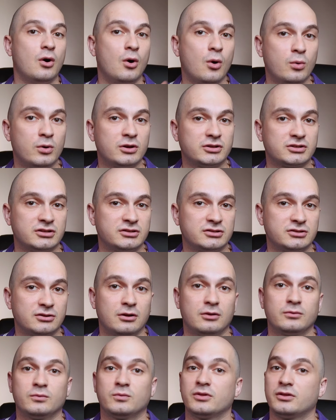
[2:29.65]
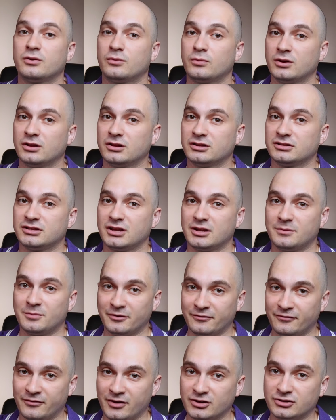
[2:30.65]
Always consult with a real estate
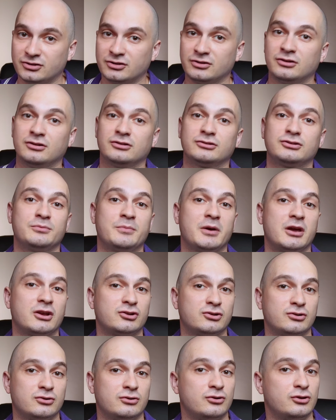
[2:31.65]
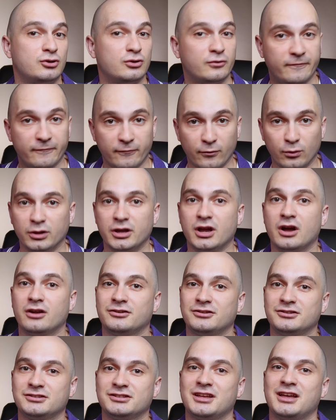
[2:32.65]
professional to make sure you fully
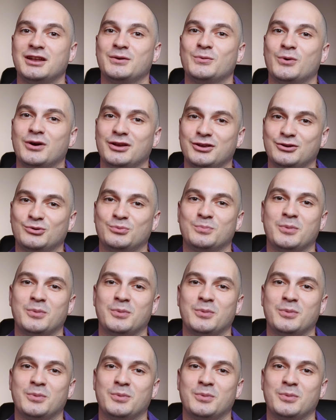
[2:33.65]
understand what you're